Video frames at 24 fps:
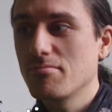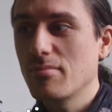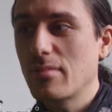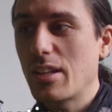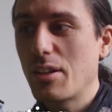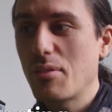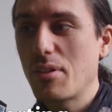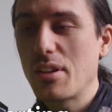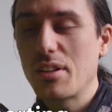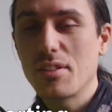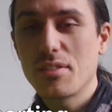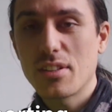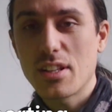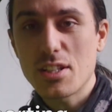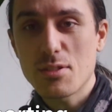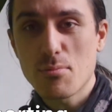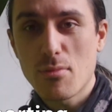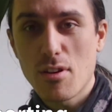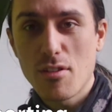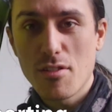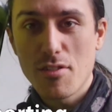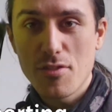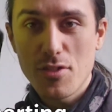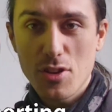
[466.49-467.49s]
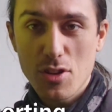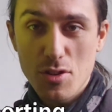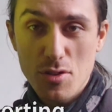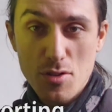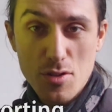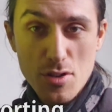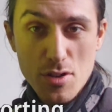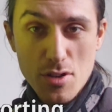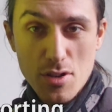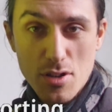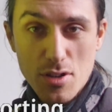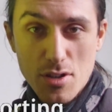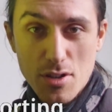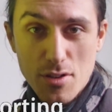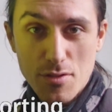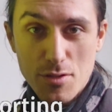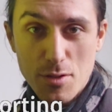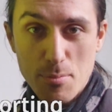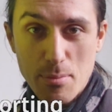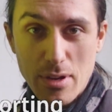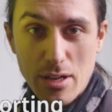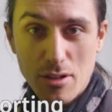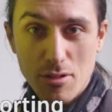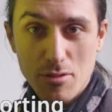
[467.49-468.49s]
Anyway, that's my review of the
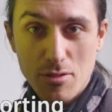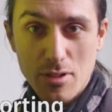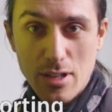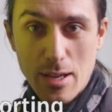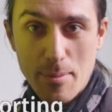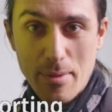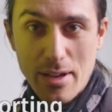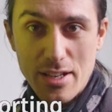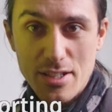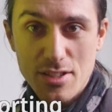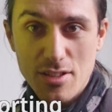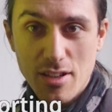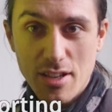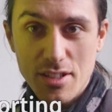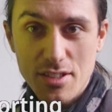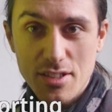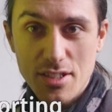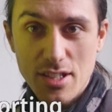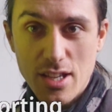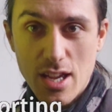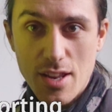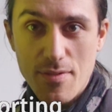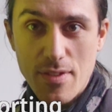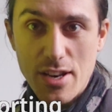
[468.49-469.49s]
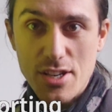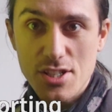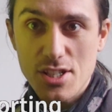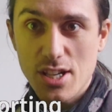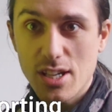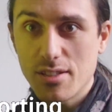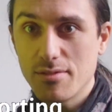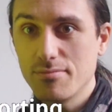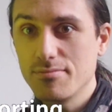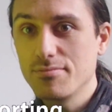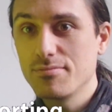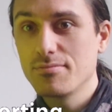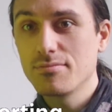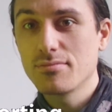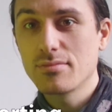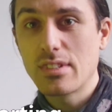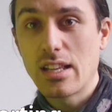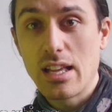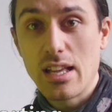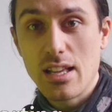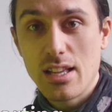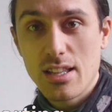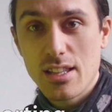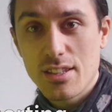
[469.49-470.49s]
Bell MX-9 Adventure.
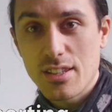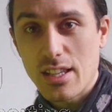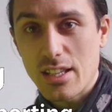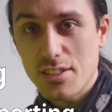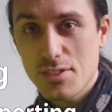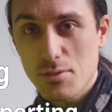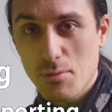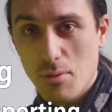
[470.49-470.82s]
Thanks for